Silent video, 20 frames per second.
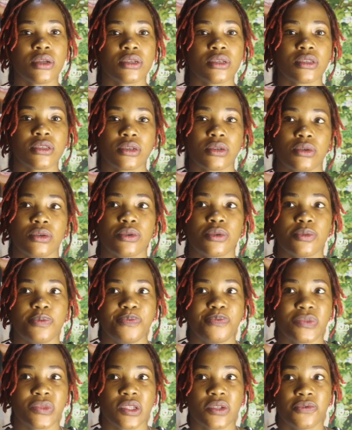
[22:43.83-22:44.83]
So
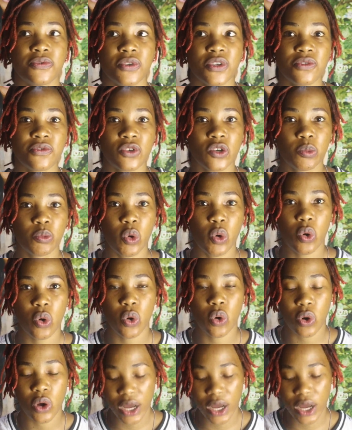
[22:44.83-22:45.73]
the freeform or